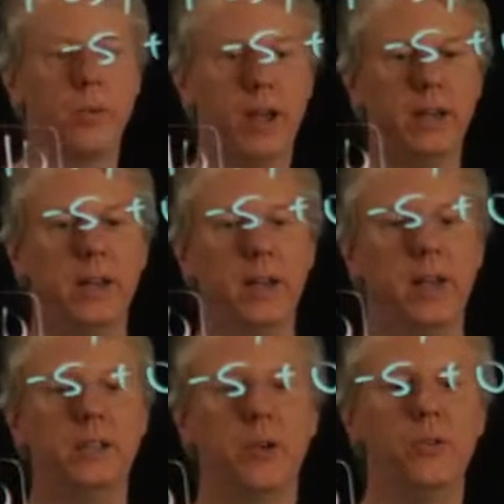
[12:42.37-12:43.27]
right?
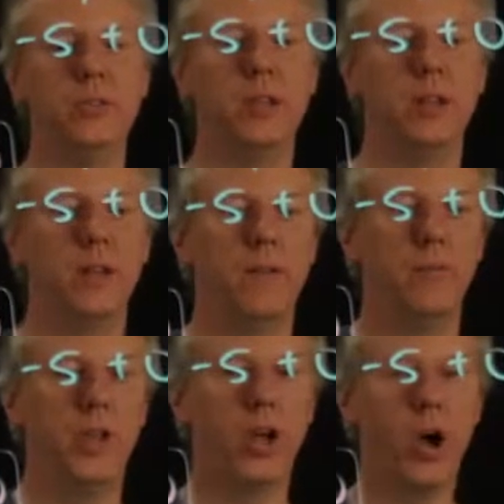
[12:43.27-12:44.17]
So
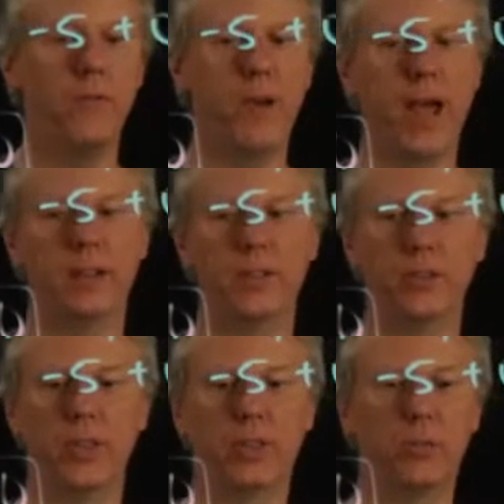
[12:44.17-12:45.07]
the
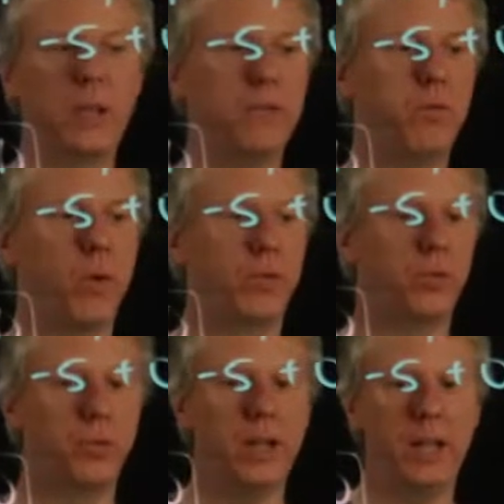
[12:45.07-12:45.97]
cofactor, the 3, 4,
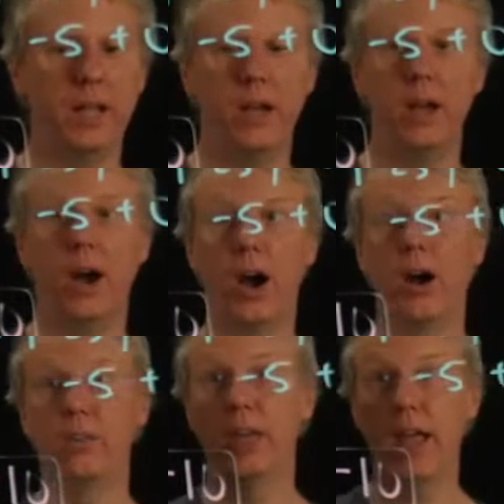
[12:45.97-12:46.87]
3
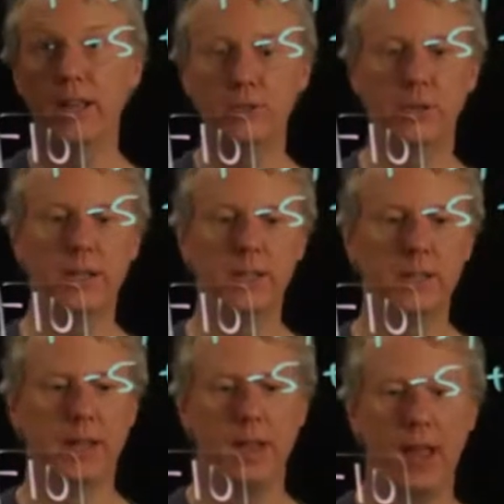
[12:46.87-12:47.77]
are the
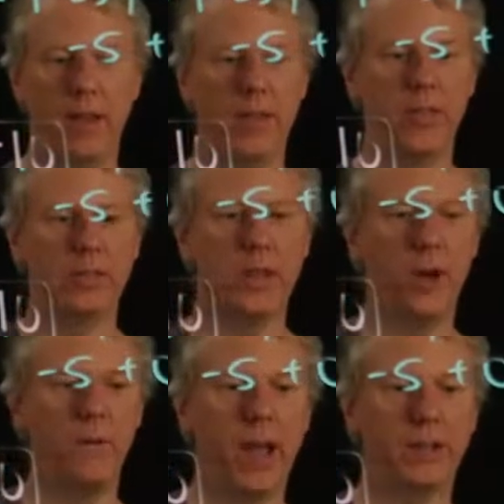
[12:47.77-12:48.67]
entries, and then this
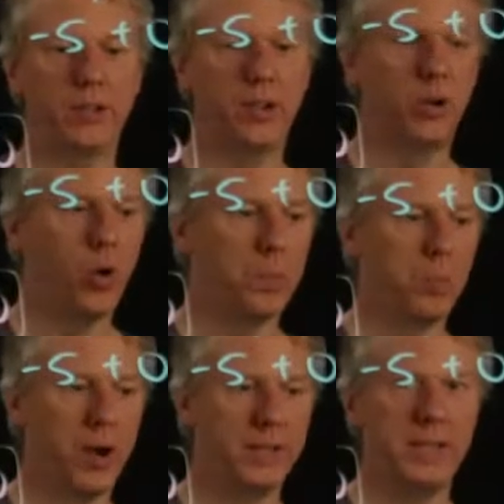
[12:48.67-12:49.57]
cofactor
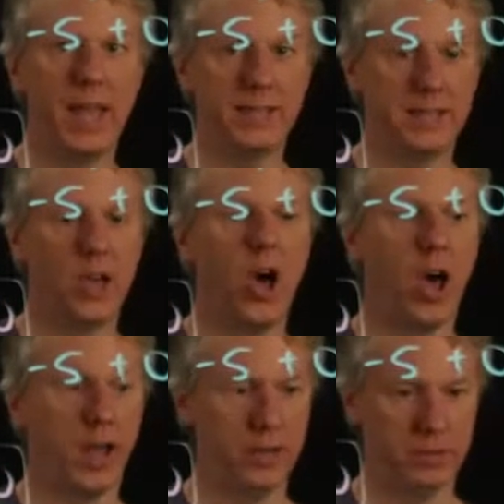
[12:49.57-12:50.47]
incorporates that
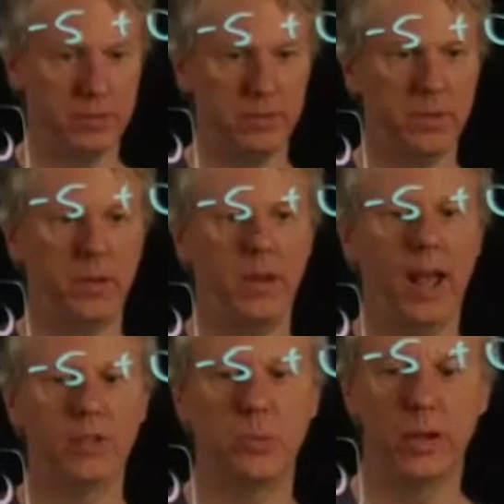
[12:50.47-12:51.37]
sign
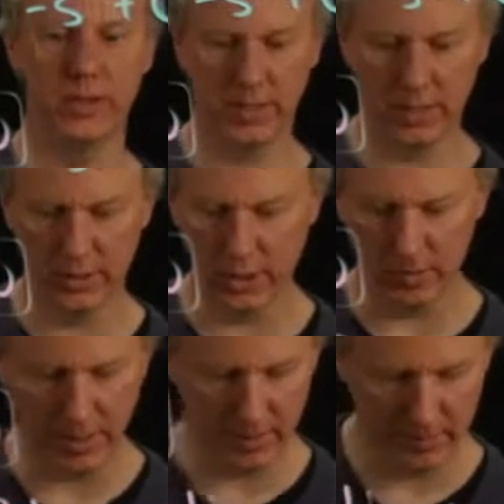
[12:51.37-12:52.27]
as well as the
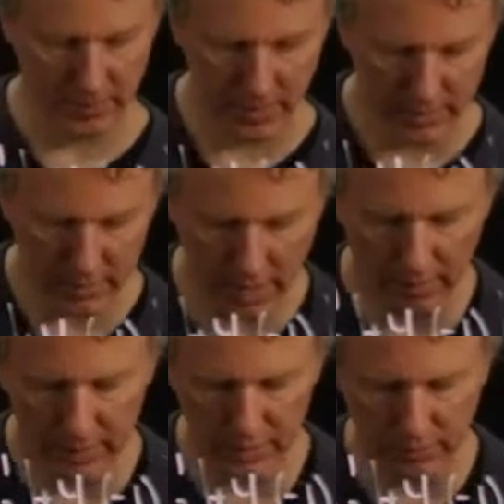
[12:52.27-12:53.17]
determinant. So now if
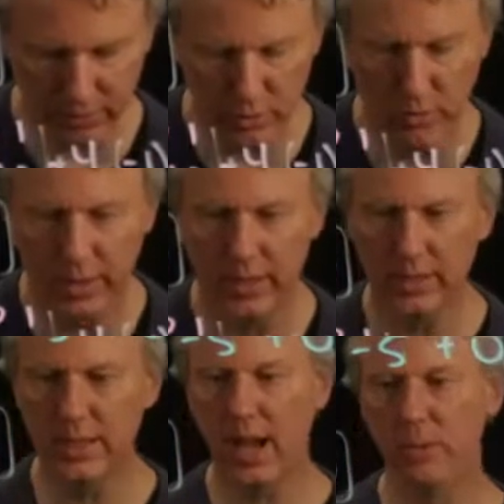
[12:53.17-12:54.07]
we just finish working
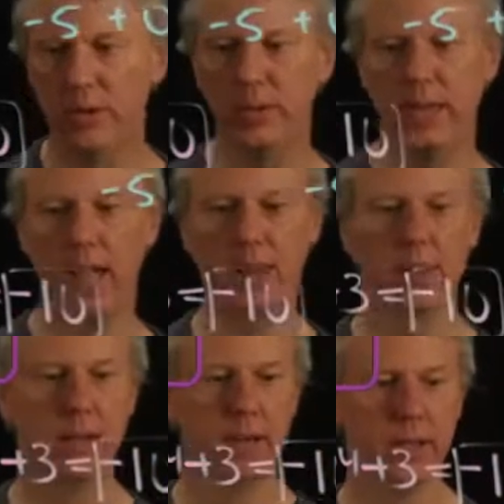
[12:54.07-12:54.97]
this out, what do we get?
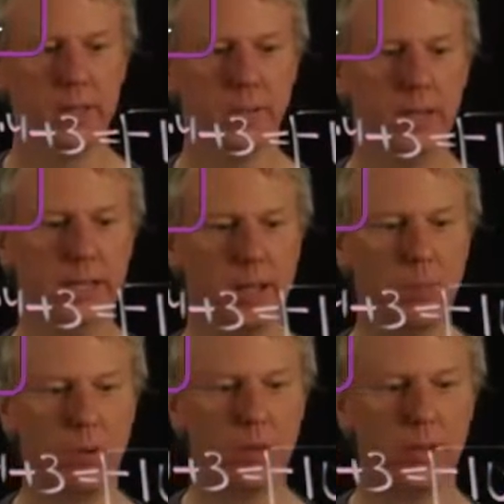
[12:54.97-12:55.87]
So we end
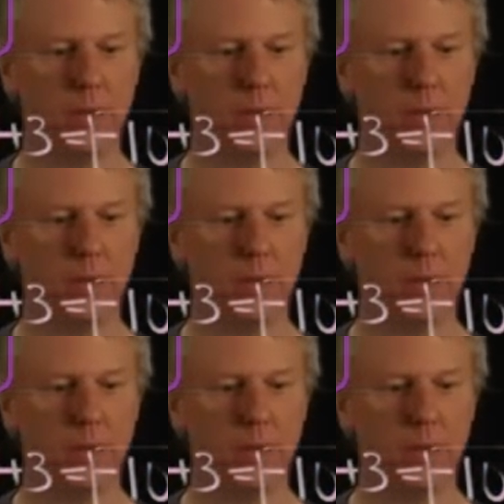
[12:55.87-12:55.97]
up with